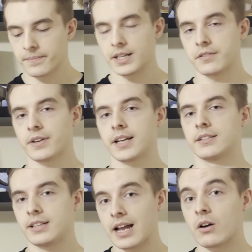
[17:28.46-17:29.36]
In
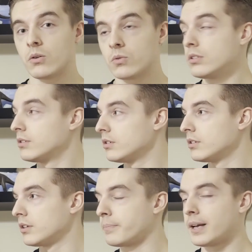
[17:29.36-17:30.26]
fact, now
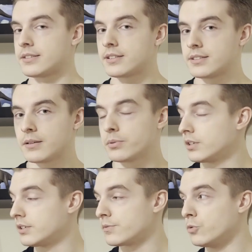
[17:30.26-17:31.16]
the best example
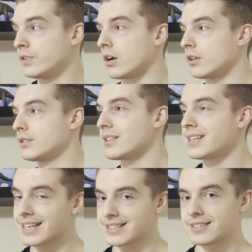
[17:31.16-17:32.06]
is moving on to the
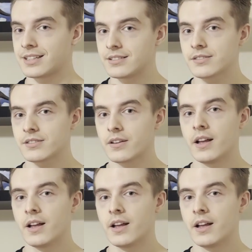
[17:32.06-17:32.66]
next sentence.